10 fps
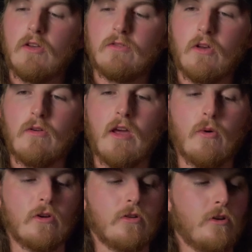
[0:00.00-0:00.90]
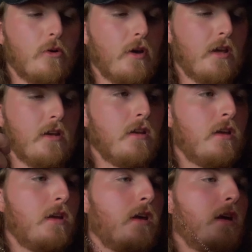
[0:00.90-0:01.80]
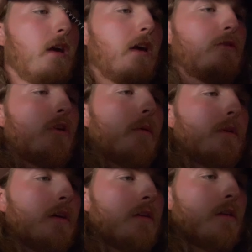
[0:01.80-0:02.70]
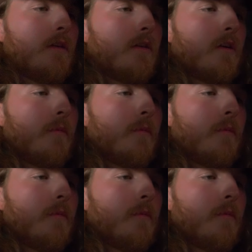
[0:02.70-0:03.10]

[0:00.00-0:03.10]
So now we're going to go ahead and drop in our